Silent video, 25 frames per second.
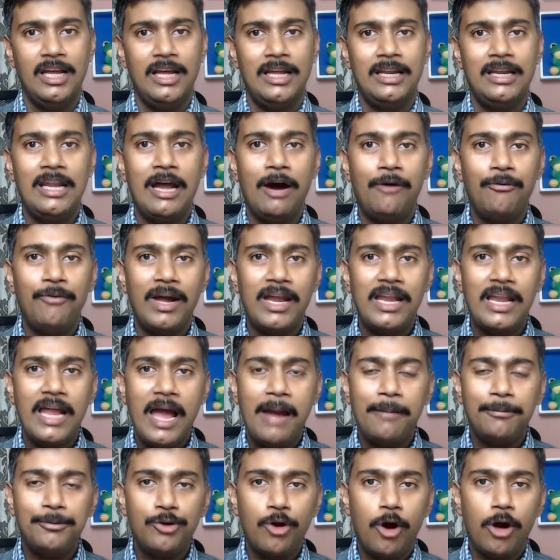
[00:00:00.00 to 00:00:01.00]
Now when I
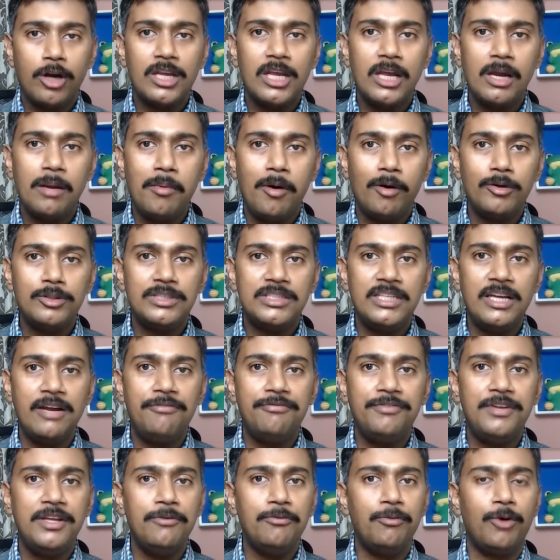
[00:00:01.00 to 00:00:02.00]
am talking about
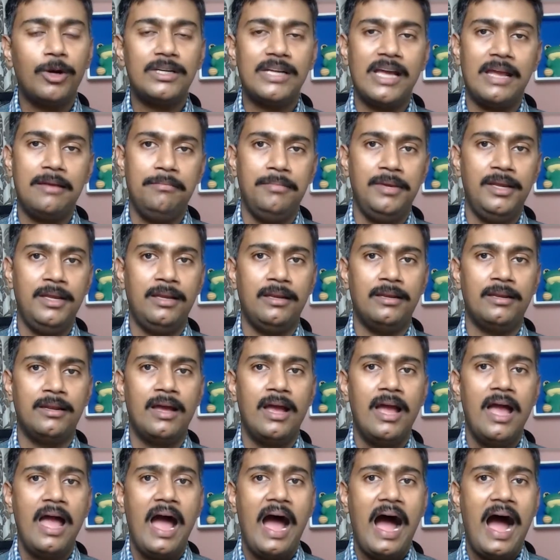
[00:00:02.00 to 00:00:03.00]
safety, what I mean?
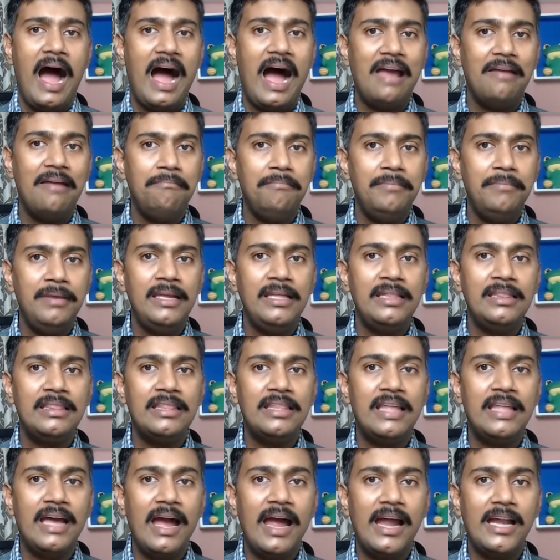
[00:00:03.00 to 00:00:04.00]
I mean
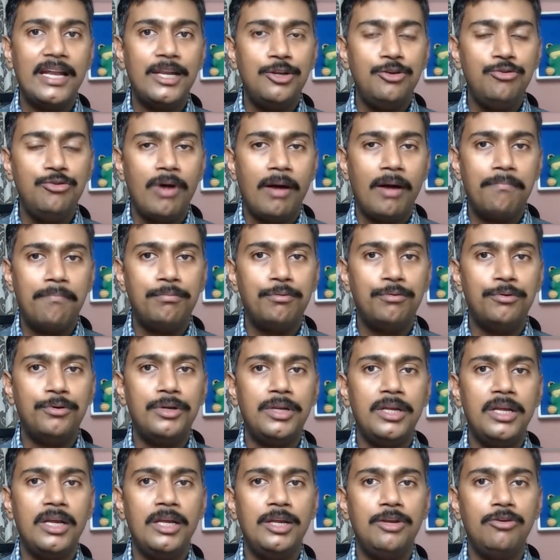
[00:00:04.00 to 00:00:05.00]
that you are
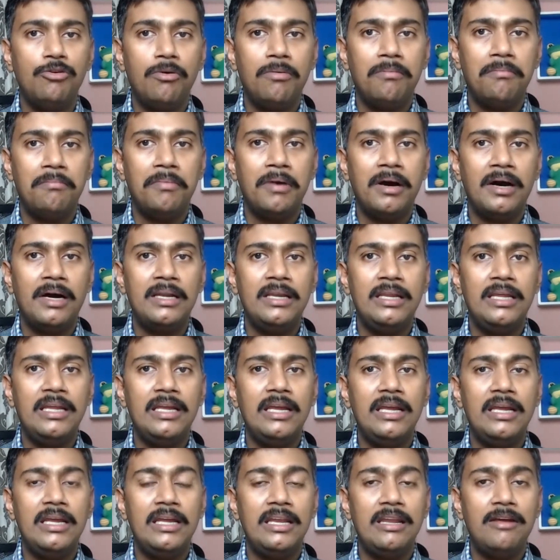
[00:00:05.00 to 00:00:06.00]
putting your money
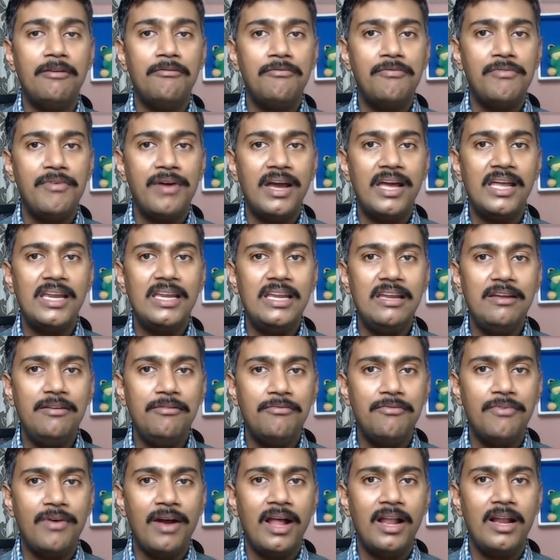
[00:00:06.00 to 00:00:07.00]
in a very
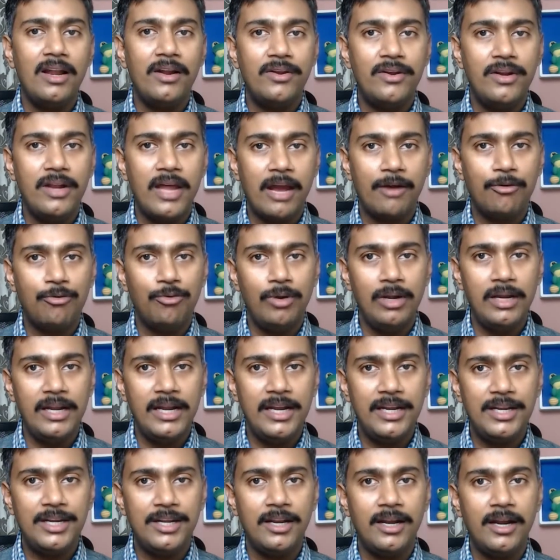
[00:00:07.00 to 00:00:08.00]
well
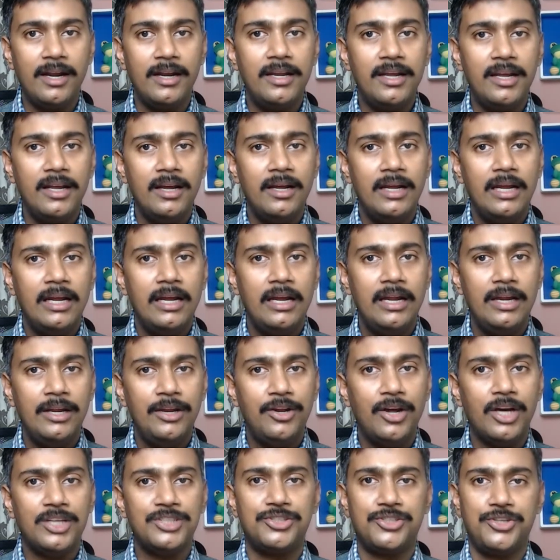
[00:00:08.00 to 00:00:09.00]
regulated
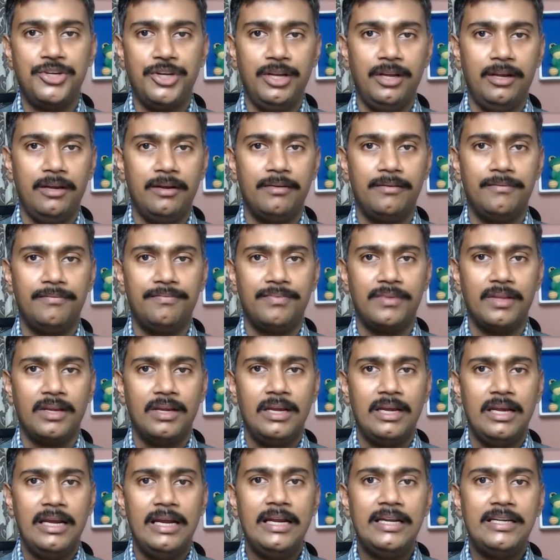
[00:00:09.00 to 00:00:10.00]
industry.
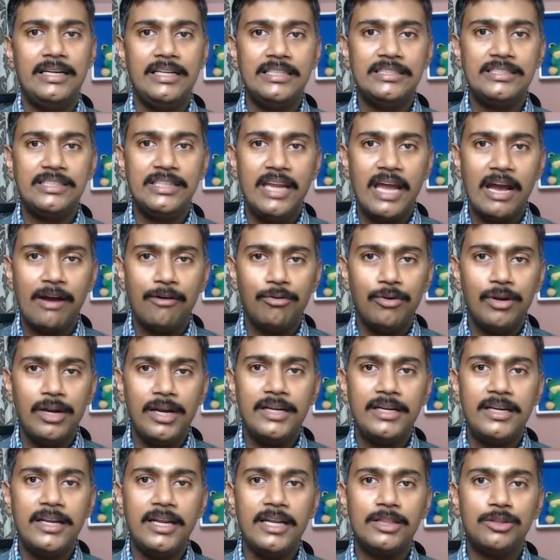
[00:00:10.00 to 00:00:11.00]
It is
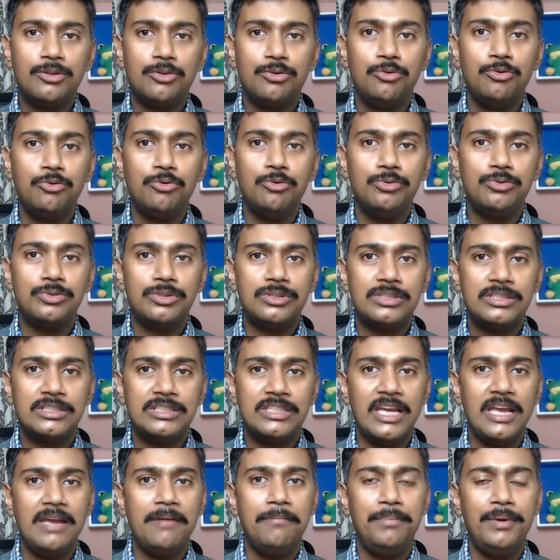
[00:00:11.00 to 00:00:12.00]
regulated through
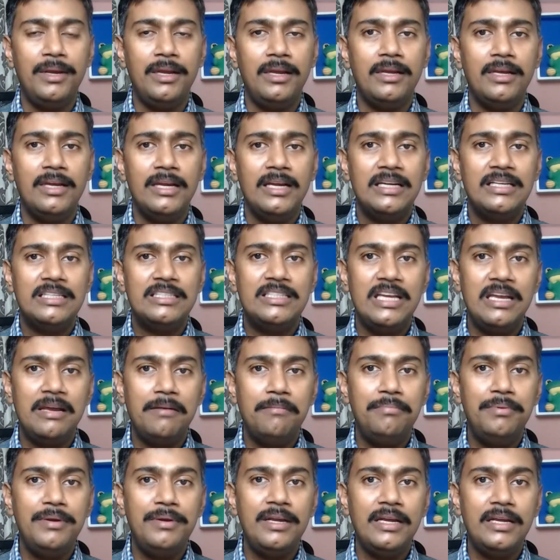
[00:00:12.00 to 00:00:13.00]
SEBI.
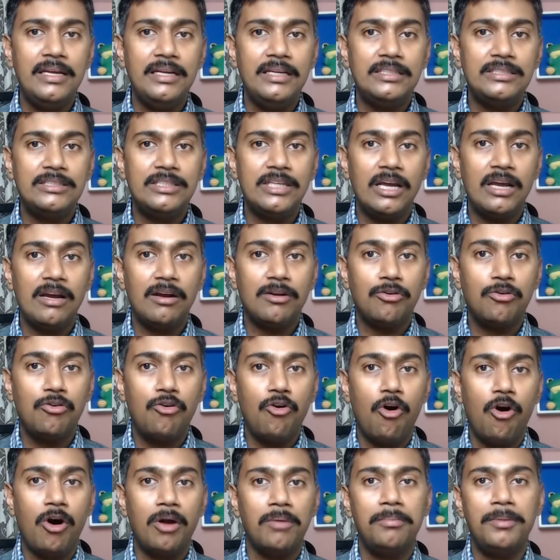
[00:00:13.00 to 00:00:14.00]
SEBI is a
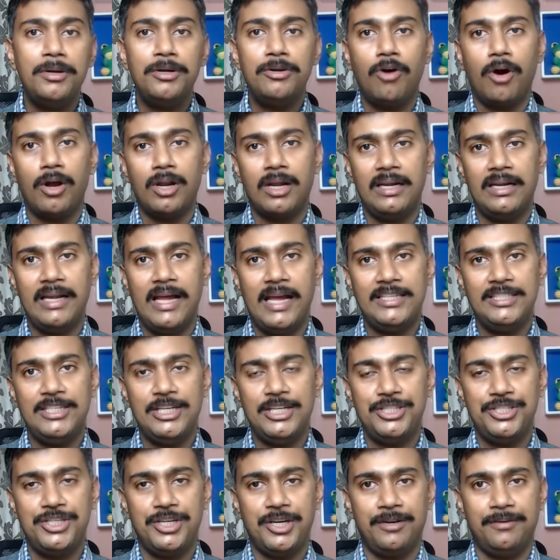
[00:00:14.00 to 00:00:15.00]
government
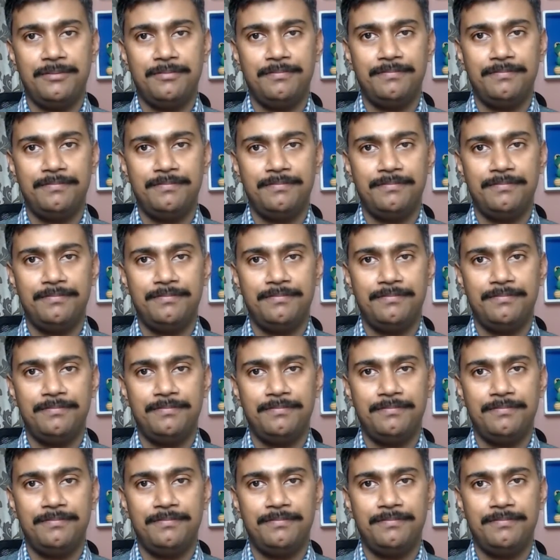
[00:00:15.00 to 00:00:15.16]
organization.